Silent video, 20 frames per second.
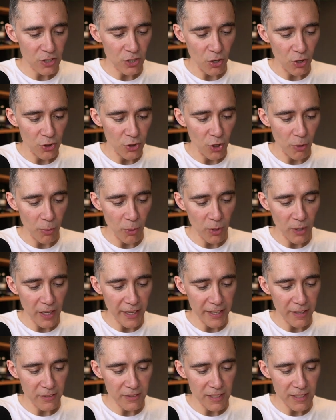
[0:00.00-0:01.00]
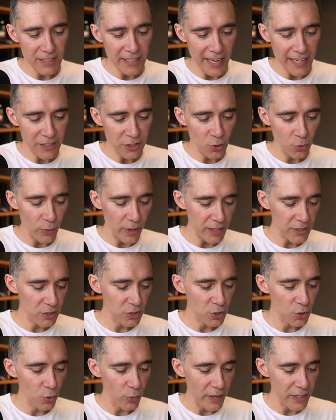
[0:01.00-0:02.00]
So double click on the text you
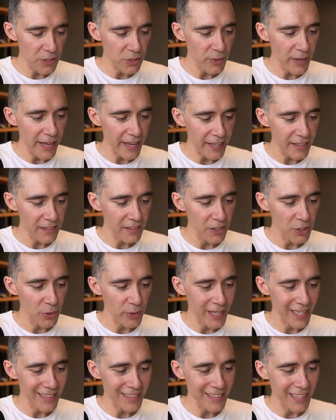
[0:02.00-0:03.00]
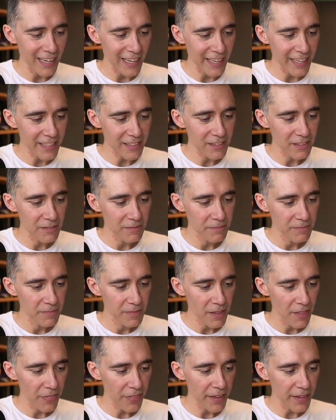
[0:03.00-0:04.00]
want to edit. You can delete
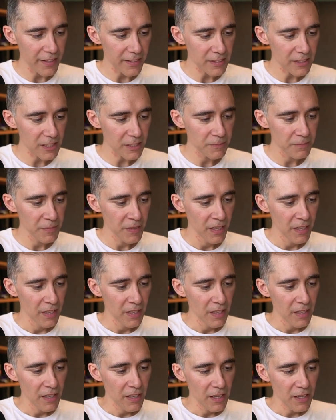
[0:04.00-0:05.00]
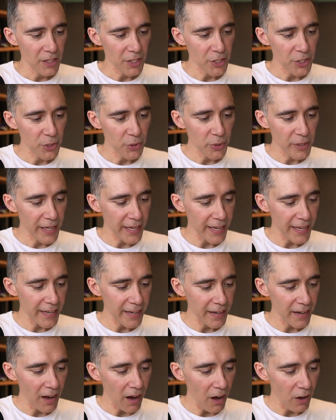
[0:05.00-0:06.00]
things. You
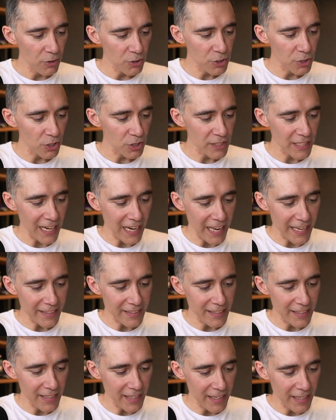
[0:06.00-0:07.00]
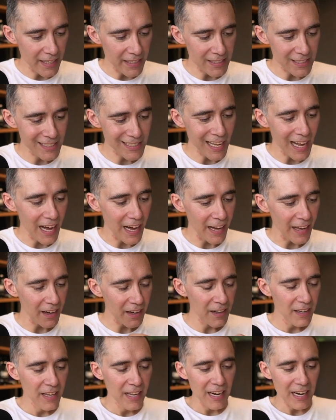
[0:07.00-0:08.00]
can also select the
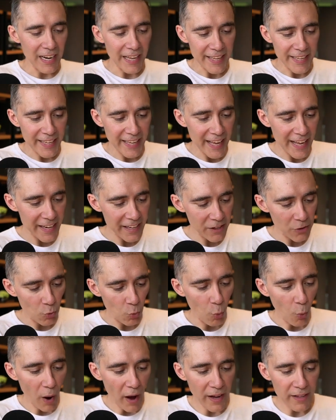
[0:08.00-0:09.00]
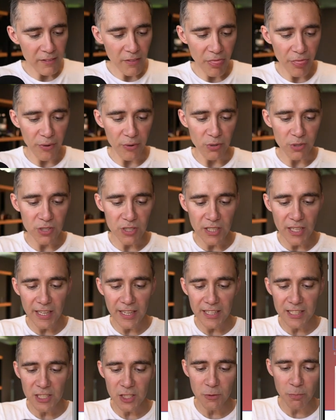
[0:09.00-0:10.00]
style like heading 1 through
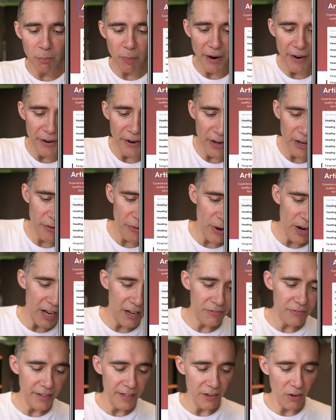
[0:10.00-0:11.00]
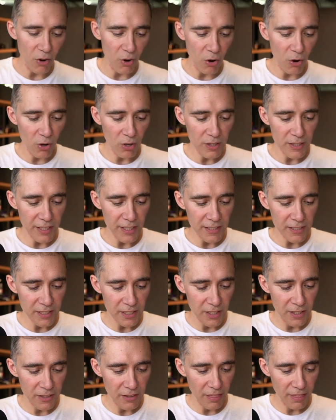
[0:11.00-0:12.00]
6, paragraph, and all these
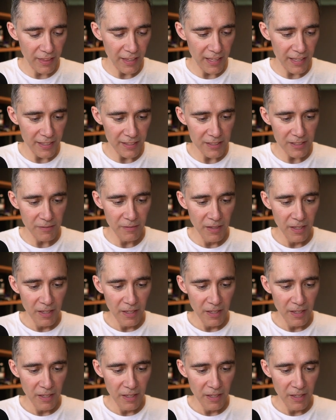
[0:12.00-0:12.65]
good things.